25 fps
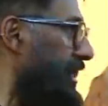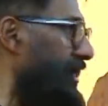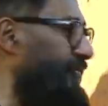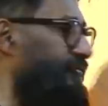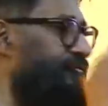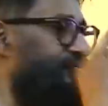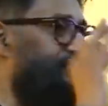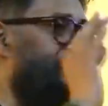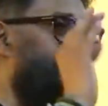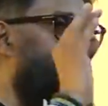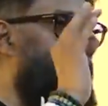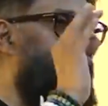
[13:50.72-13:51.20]

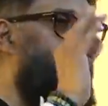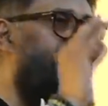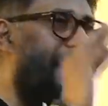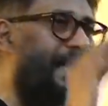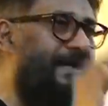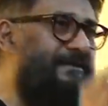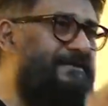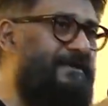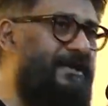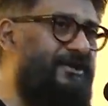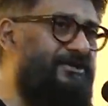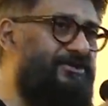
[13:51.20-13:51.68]

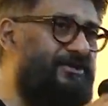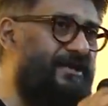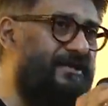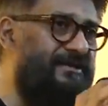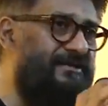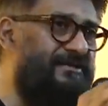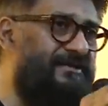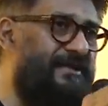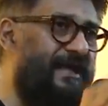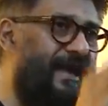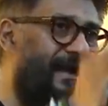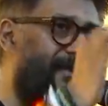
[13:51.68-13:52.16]

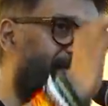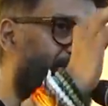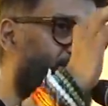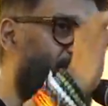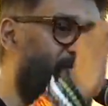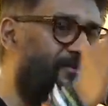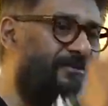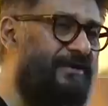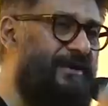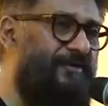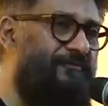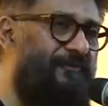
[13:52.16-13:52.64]
civilizations had to
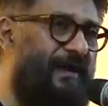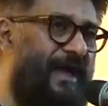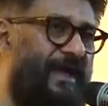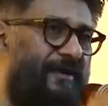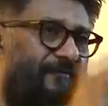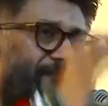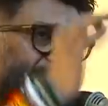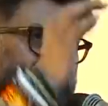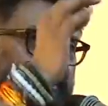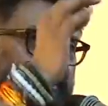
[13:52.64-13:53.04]
survive with